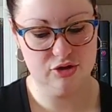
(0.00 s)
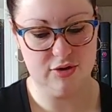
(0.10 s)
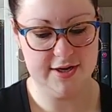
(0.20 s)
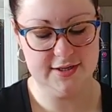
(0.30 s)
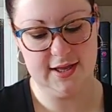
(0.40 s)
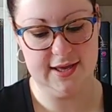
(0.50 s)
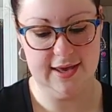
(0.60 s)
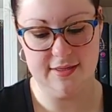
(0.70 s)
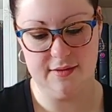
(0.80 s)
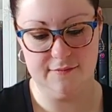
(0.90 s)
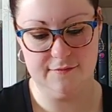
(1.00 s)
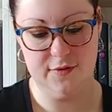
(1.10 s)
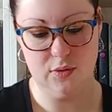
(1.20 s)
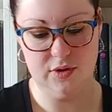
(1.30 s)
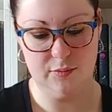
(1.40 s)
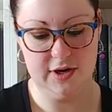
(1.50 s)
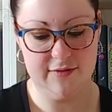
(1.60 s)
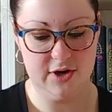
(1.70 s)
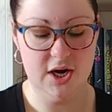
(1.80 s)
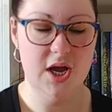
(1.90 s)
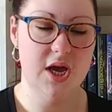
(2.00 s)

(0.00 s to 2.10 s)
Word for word: trying to like get them food and whatever.